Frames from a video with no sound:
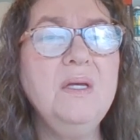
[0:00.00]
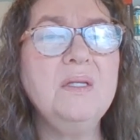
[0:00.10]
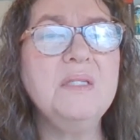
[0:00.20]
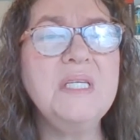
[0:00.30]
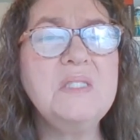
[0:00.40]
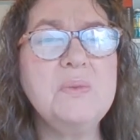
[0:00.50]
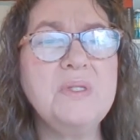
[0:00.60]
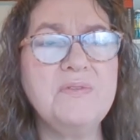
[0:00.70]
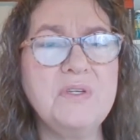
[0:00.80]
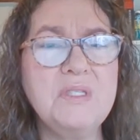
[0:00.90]
These were
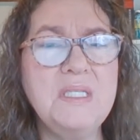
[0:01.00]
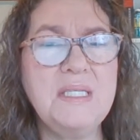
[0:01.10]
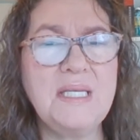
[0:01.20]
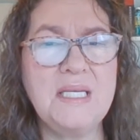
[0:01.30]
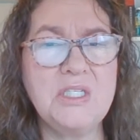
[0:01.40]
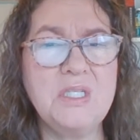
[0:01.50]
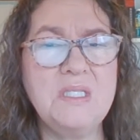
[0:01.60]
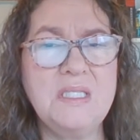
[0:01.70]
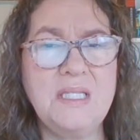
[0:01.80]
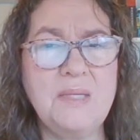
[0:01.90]
the first
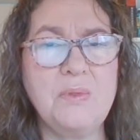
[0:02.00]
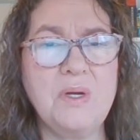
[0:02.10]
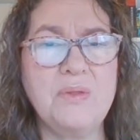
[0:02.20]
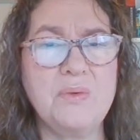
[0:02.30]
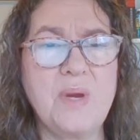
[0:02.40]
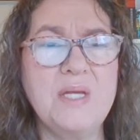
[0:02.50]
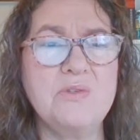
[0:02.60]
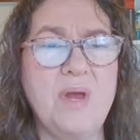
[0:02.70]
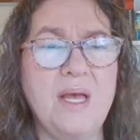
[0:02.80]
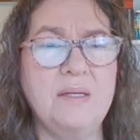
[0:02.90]
indications that they were on the right
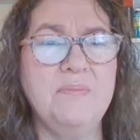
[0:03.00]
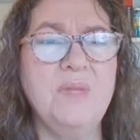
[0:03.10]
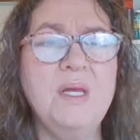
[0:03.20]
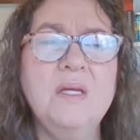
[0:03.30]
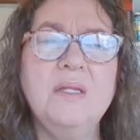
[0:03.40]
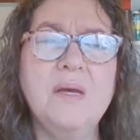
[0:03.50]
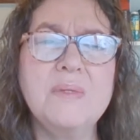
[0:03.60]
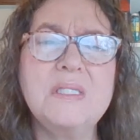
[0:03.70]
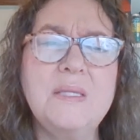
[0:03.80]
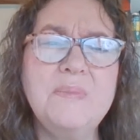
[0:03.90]
track. There
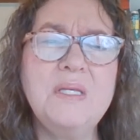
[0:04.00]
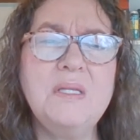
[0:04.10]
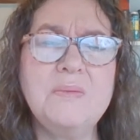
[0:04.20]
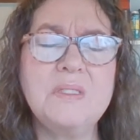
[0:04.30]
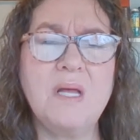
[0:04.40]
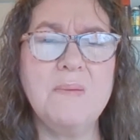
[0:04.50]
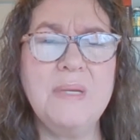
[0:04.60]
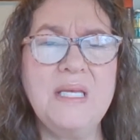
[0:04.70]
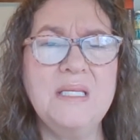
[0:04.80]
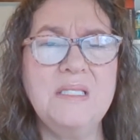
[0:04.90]
was something that was not
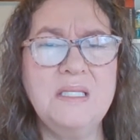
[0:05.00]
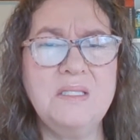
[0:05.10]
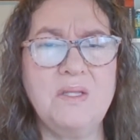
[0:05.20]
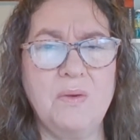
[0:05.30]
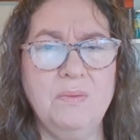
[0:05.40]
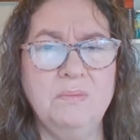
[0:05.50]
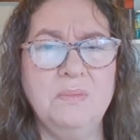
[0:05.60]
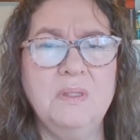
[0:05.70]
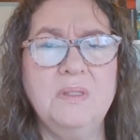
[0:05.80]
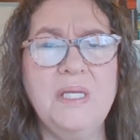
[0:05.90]
making sense, though.
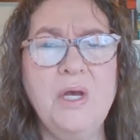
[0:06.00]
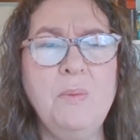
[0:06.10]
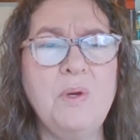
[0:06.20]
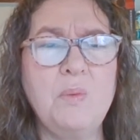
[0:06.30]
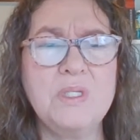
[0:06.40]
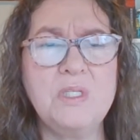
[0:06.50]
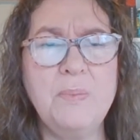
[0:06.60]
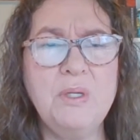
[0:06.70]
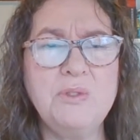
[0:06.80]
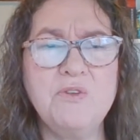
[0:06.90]
Leoma was
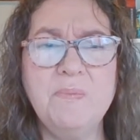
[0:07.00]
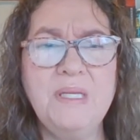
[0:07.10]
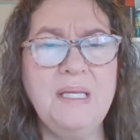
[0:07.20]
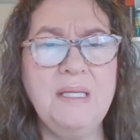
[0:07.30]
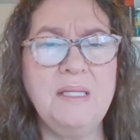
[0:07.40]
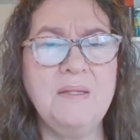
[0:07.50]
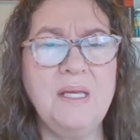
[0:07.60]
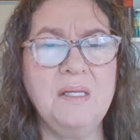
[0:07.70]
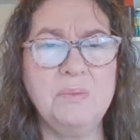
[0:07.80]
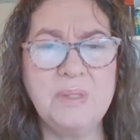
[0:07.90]
supposed to have been hit in the
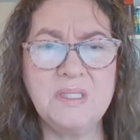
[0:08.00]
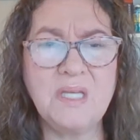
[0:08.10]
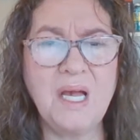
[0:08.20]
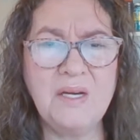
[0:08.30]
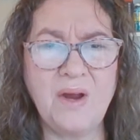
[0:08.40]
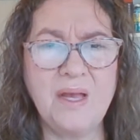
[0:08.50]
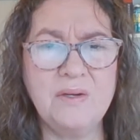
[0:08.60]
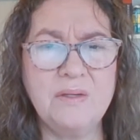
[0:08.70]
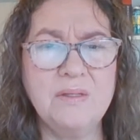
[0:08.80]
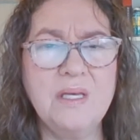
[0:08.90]
head with a tire
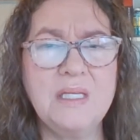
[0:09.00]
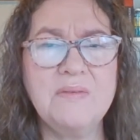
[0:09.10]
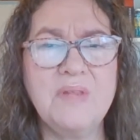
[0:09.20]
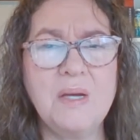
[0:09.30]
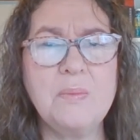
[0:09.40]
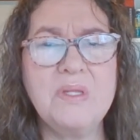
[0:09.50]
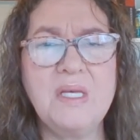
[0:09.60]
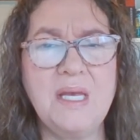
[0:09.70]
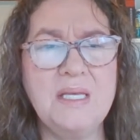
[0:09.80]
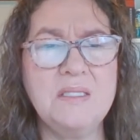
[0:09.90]
iron, and if that were the
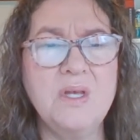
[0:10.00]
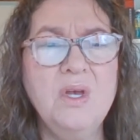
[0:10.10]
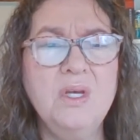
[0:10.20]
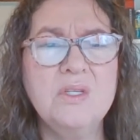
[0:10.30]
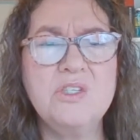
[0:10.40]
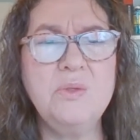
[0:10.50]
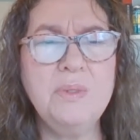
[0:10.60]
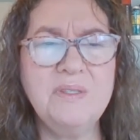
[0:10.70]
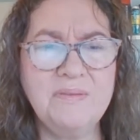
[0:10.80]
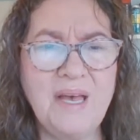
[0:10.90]
case, she
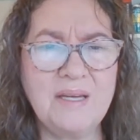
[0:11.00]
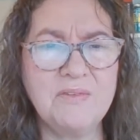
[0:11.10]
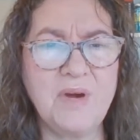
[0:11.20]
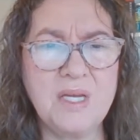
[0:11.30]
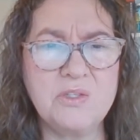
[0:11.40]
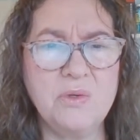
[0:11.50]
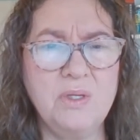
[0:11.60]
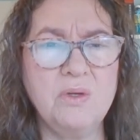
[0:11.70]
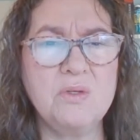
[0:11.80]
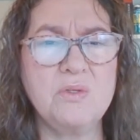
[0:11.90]
would have had a fracture
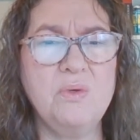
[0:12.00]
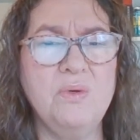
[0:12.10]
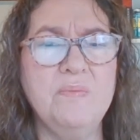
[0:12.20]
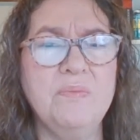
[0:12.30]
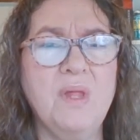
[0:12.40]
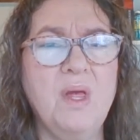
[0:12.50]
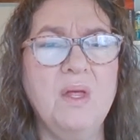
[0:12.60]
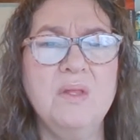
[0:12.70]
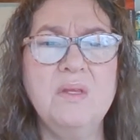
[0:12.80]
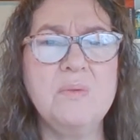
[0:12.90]
in her skull.
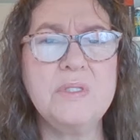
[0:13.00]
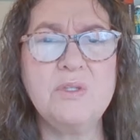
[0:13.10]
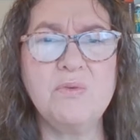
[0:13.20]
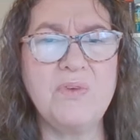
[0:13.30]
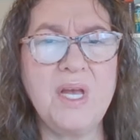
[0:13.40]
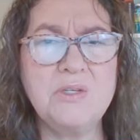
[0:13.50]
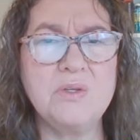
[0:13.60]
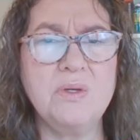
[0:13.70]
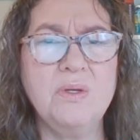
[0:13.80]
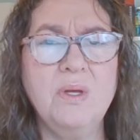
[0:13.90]
There was no fracture.